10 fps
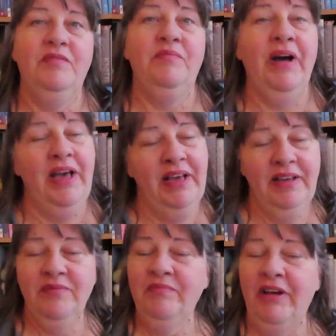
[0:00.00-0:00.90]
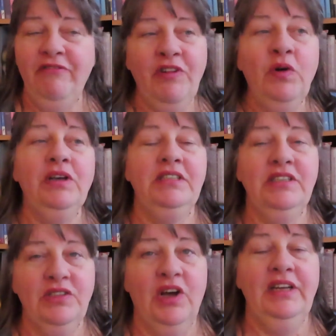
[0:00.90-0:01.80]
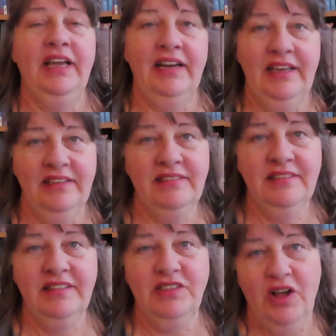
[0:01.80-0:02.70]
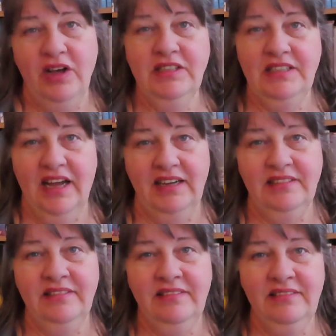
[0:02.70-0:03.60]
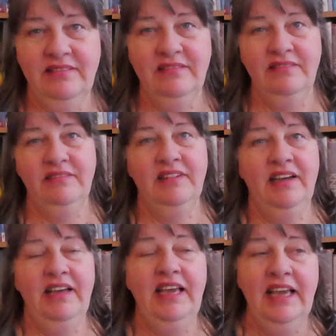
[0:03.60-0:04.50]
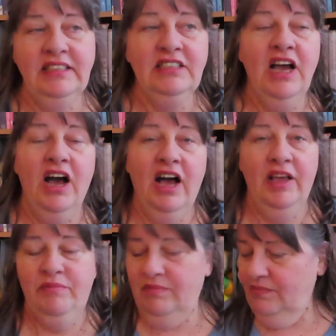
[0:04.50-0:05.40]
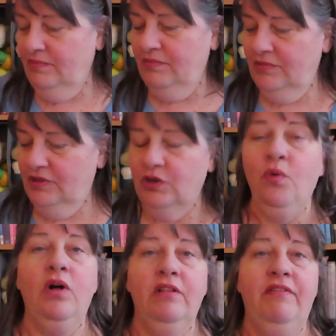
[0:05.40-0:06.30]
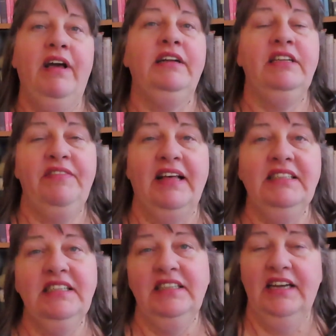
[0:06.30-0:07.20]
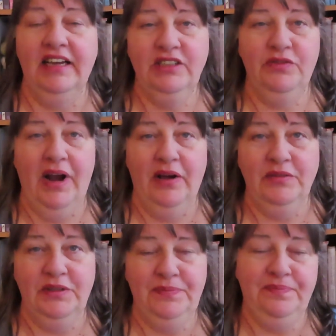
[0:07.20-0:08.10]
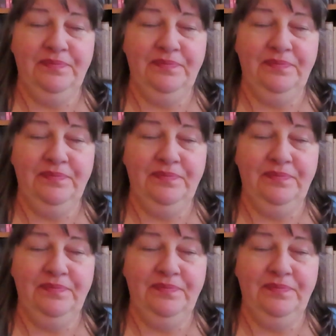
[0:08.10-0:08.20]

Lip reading: my focus is on getting the socks done in time to qualify and advance to the next round.